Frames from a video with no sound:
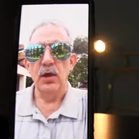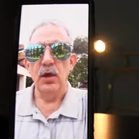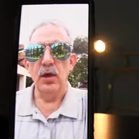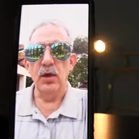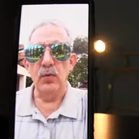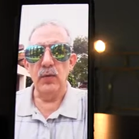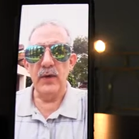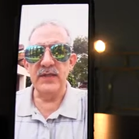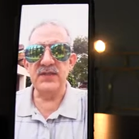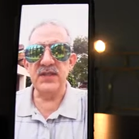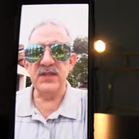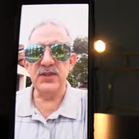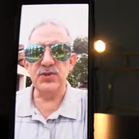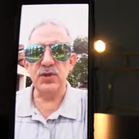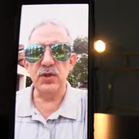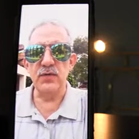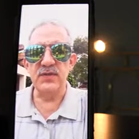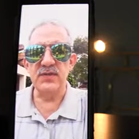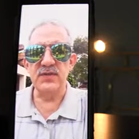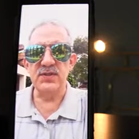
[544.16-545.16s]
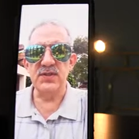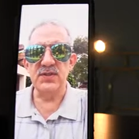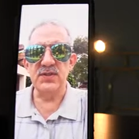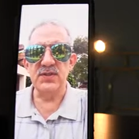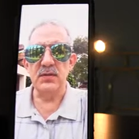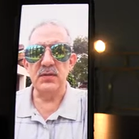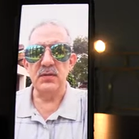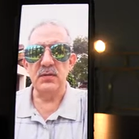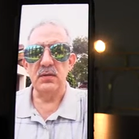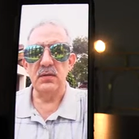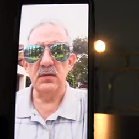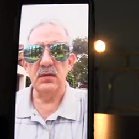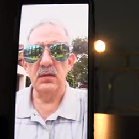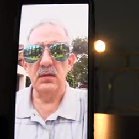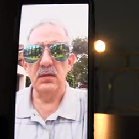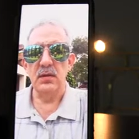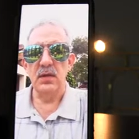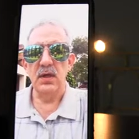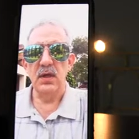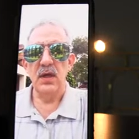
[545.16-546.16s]
Wednesday services
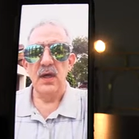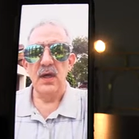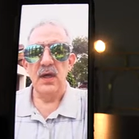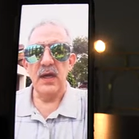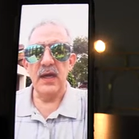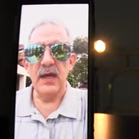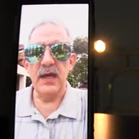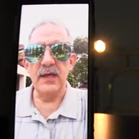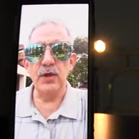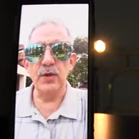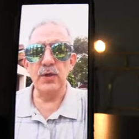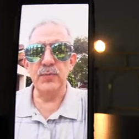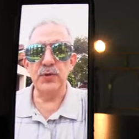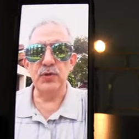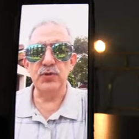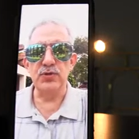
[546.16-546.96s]
and her music,